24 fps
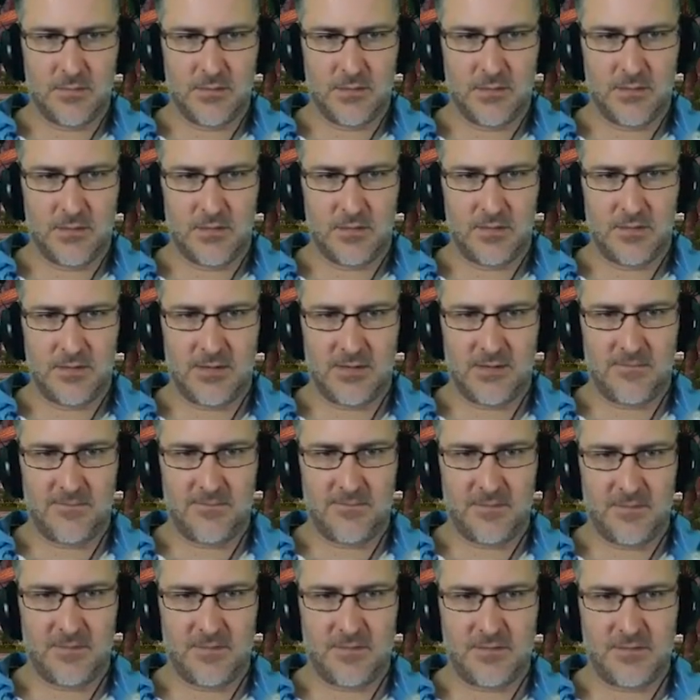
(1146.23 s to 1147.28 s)
Oh, not if
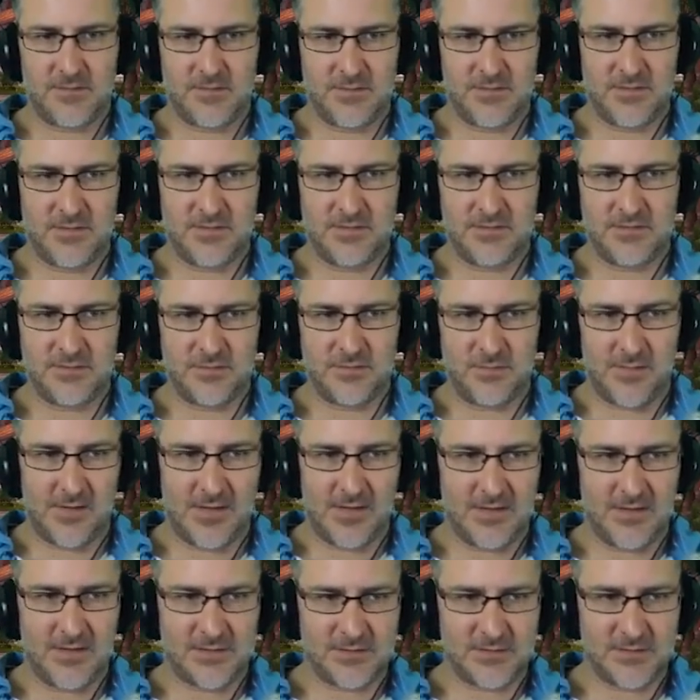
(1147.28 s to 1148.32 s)
you turn it into
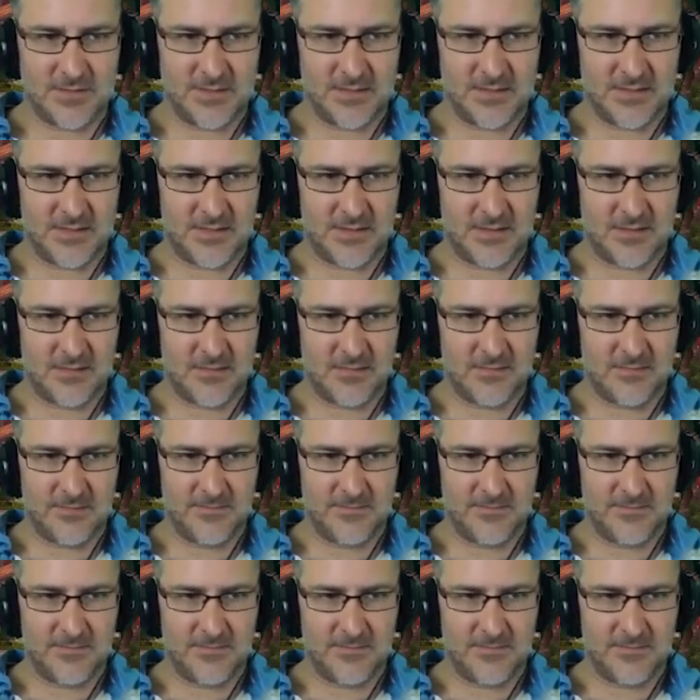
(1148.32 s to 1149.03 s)
ranged, I can't.